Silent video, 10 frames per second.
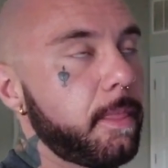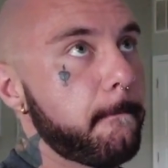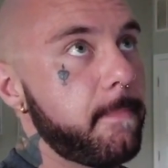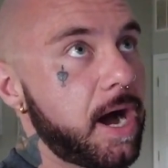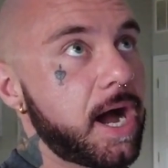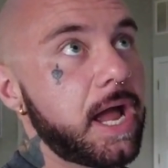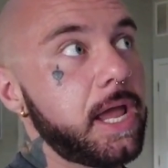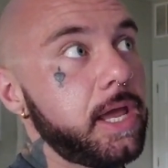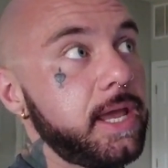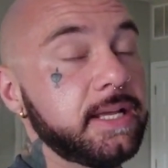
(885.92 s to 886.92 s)

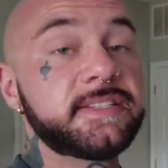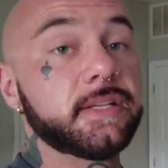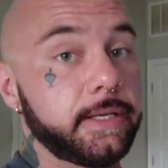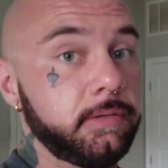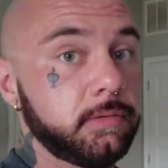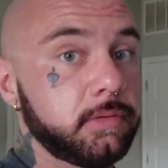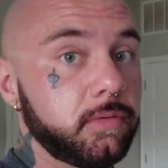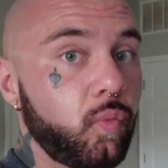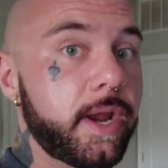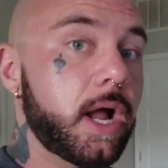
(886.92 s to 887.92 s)
My insulin
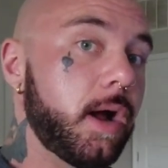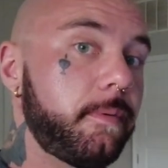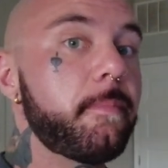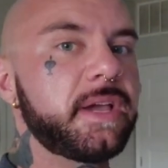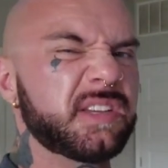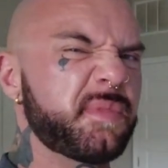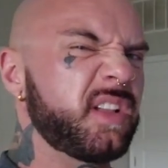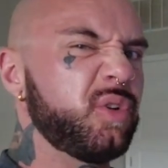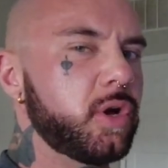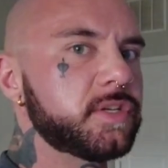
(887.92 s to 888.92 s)
went up because my
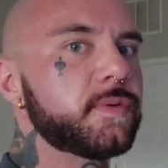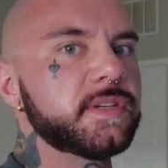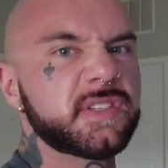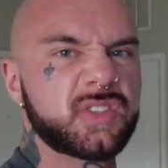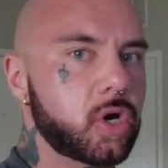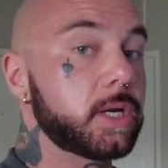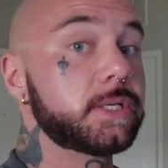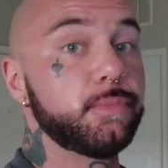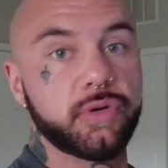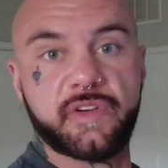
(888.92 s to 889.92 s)
glucose was starting
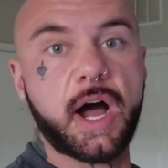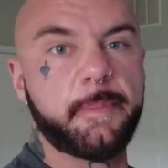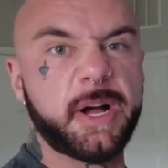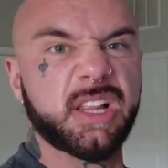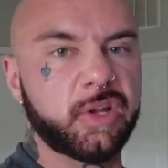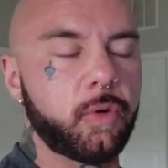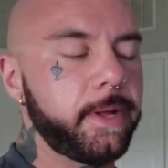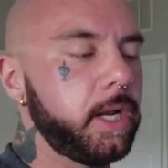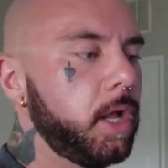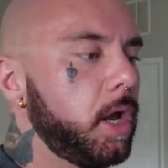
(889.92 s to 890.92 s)
to move up a little
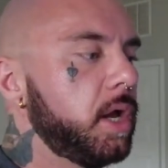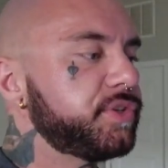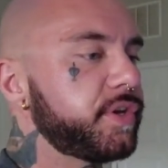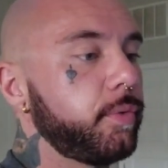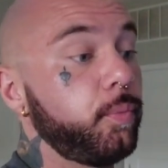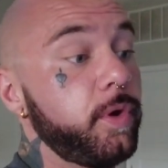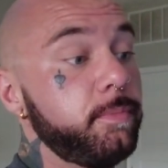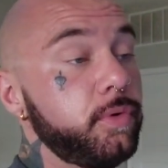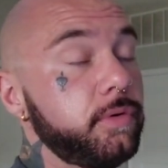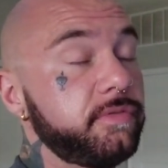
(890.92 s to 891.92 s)
bit. So we
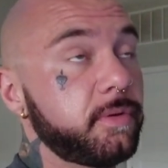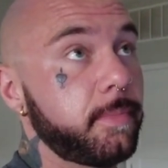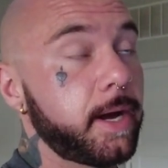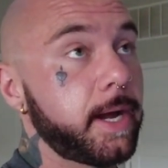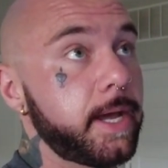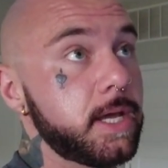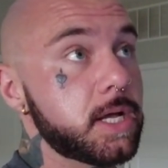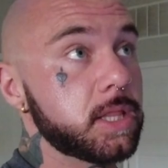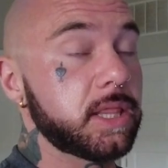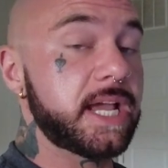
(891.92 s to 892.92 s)
moved my
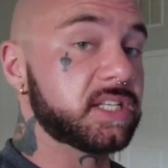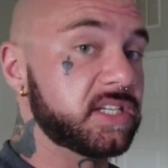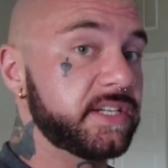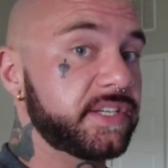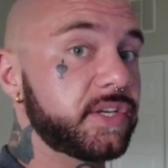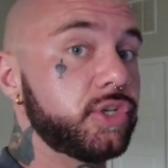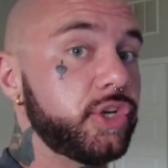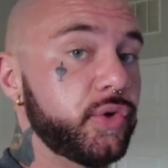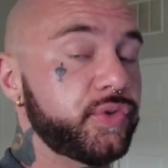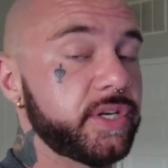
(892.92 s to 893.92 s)
Lantus
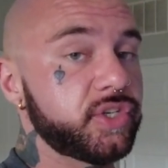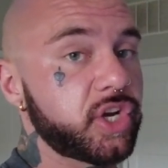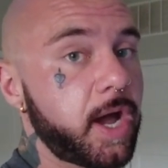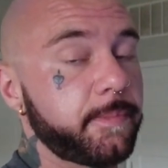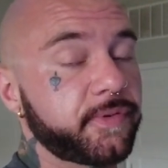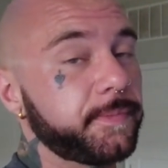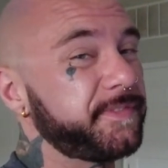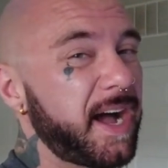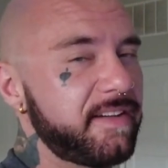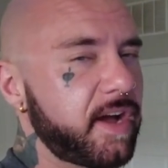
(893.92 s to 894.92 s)
dosage up from
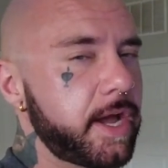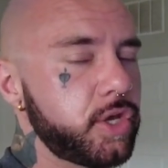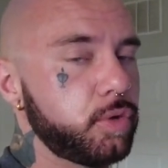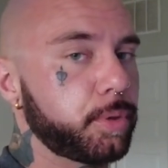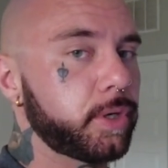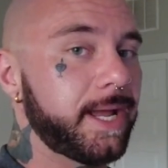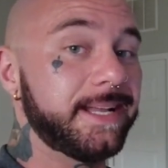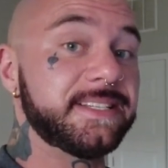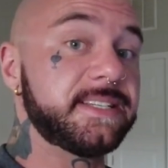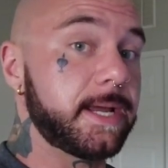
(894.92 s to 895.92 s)
5 IU per
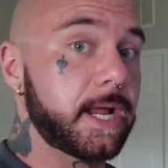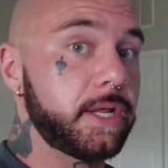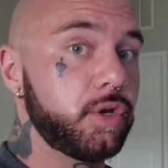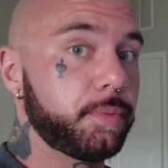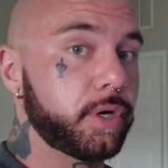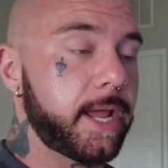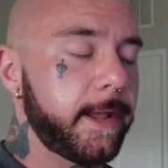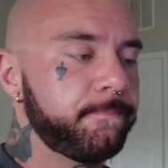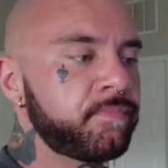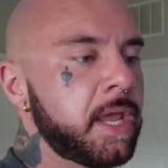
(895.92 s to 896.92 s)
day to 10 IU per day.